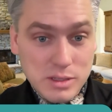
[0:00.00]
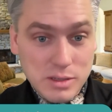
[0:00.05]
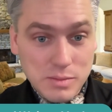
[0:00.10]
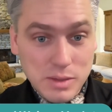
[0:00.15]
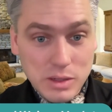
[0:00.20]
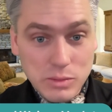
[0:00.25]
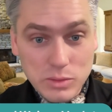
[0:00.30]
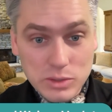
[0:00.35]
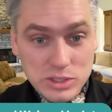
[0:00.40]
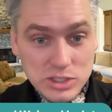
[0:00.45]
to
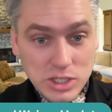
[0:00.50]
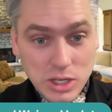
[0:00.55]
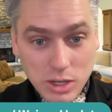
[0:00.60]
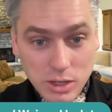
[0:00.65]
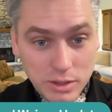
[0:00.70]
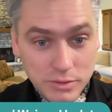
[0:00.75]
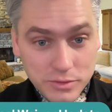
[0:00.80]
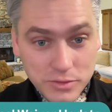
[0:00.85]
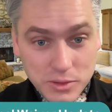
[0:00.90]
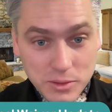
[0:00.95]
be
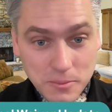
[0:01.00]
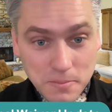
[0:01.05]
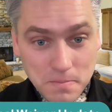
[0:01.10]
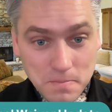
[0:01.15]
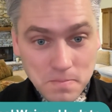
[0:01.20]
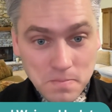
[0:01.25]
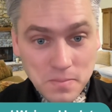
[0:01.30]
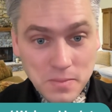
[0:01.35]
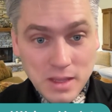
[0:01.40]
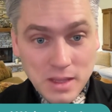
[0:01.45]
resolved.
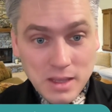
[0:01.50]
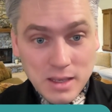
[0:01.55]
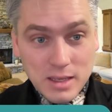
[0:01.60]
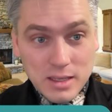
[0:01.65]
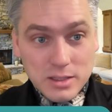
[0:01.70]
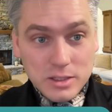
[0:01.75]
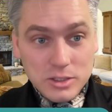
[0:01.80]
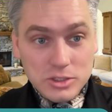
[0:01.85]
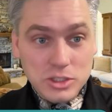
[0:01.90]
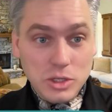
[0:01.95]

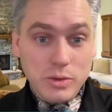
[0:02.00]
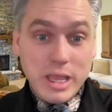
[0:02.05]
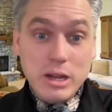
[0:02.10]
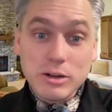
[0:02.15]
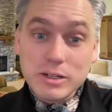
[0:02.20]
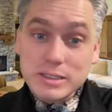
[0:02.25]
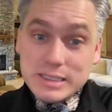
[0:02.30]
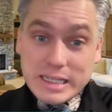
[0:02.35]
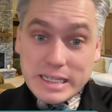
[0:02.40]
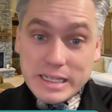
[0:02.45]
There's no
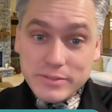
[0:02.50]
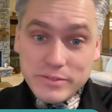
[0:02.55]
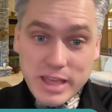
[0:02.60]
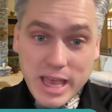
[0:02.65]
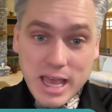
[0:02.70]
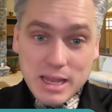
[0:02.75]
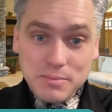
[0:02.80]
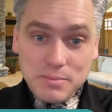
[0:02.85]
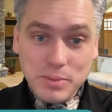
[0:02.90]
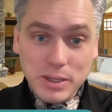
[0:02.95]
guarantee of
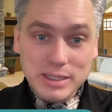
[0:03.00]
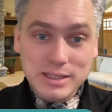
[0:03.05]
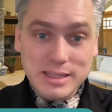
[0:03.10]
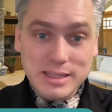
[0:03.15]
that, but